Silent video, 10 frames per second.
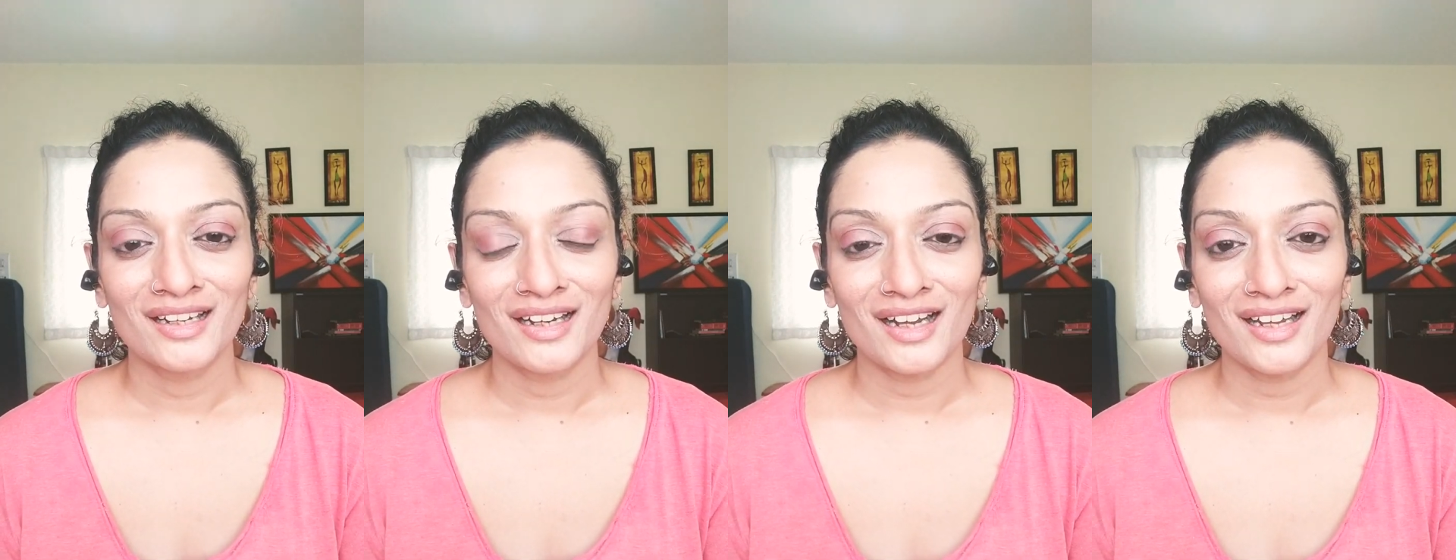
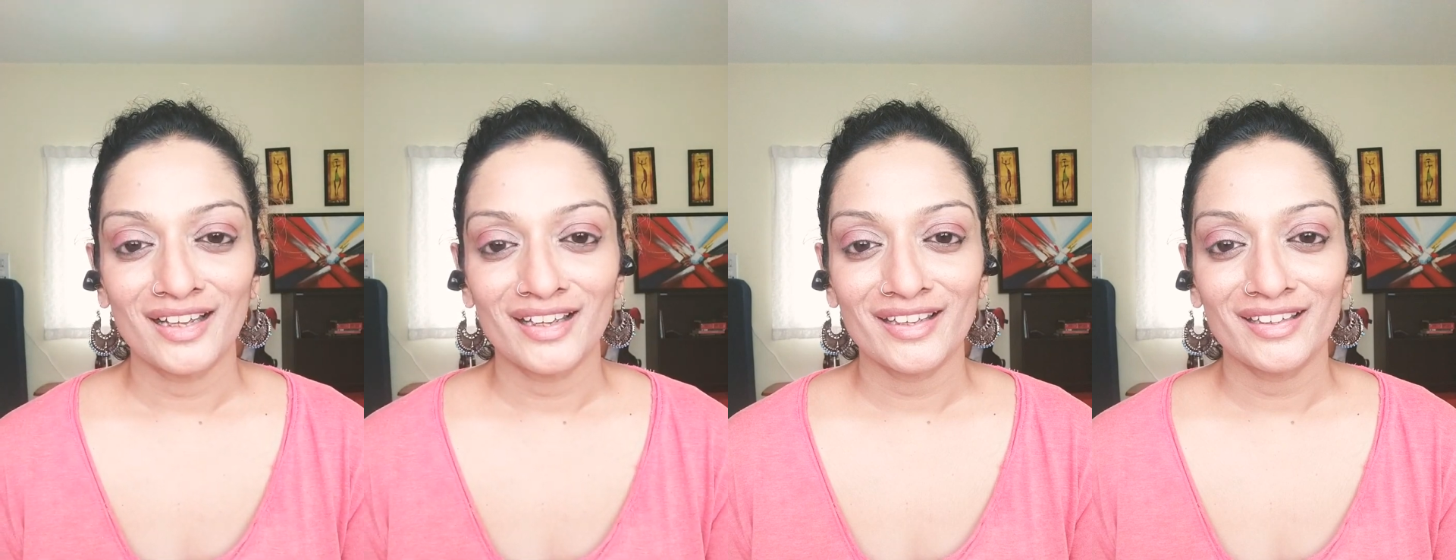
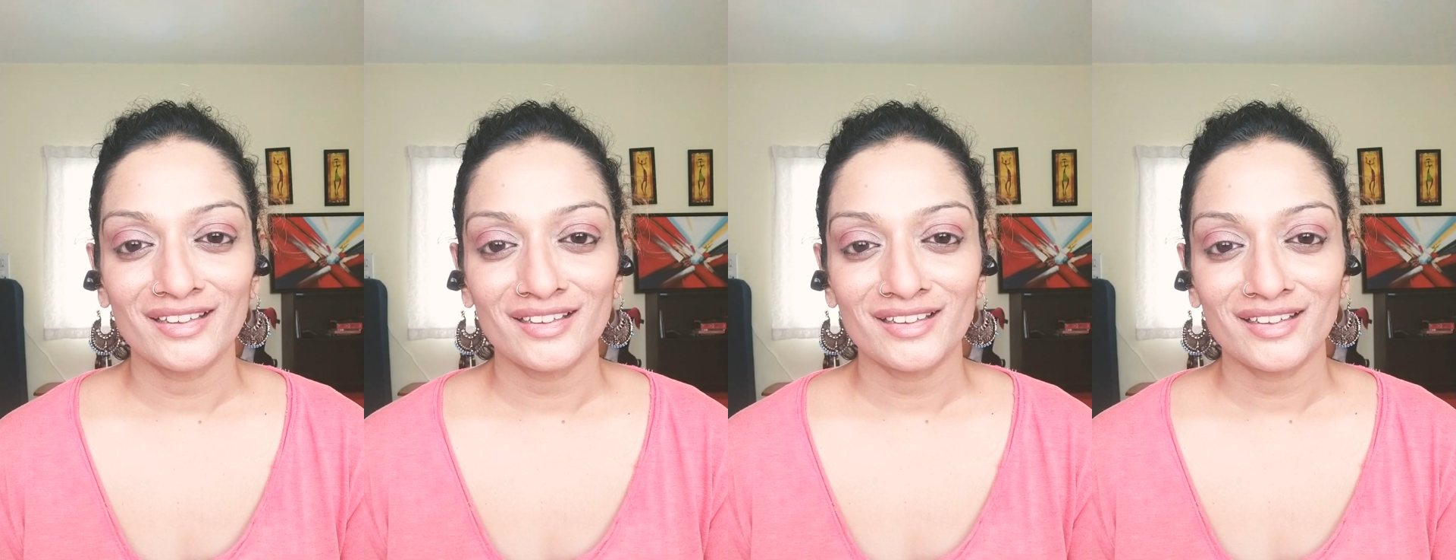I
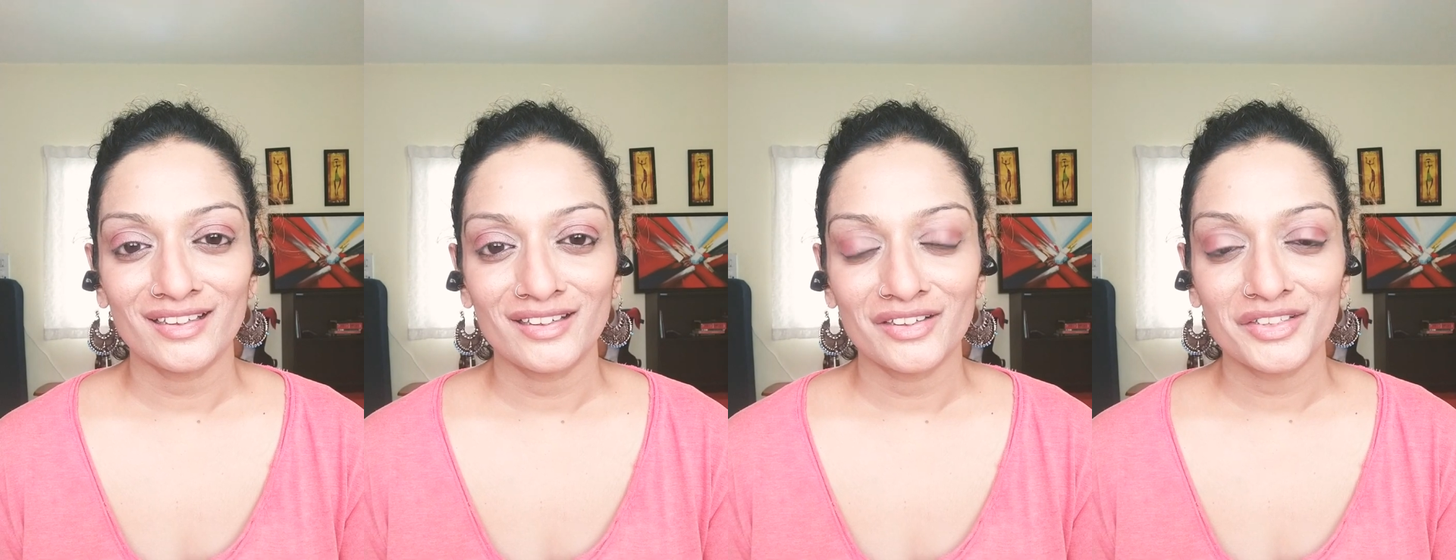
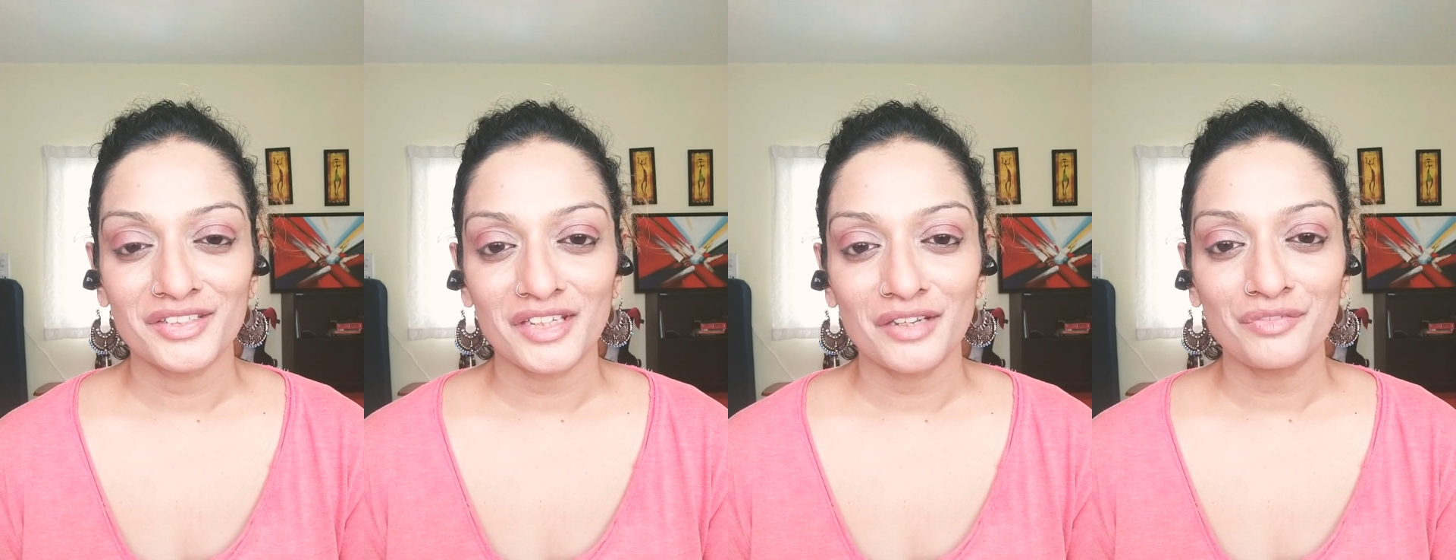
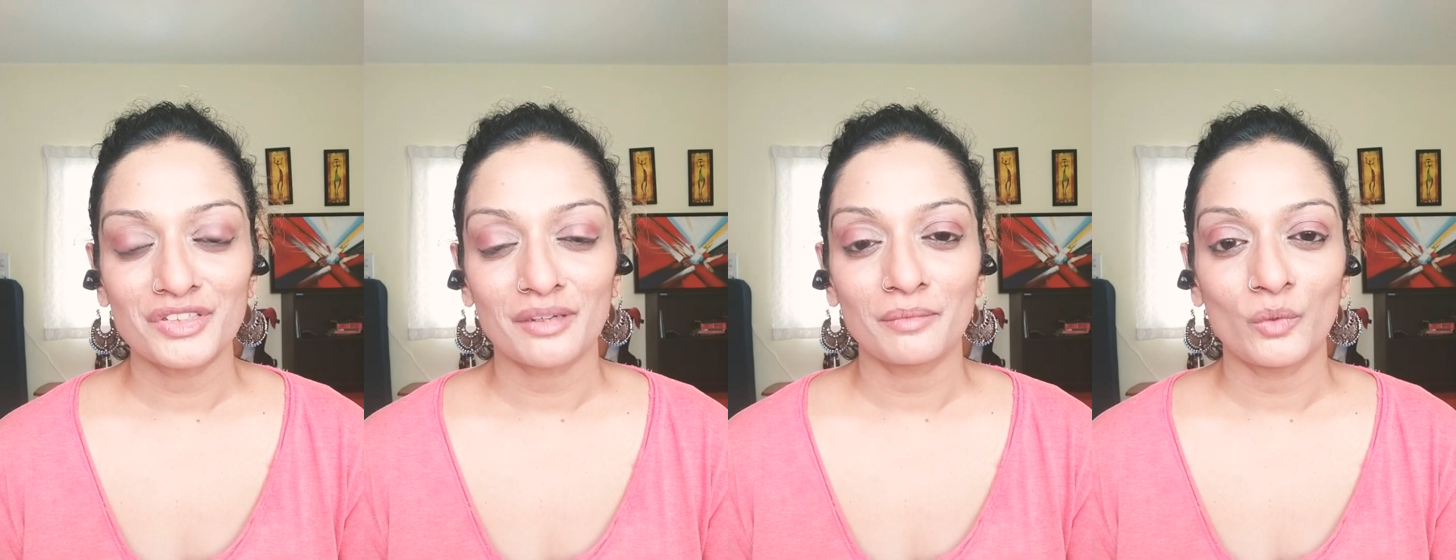received some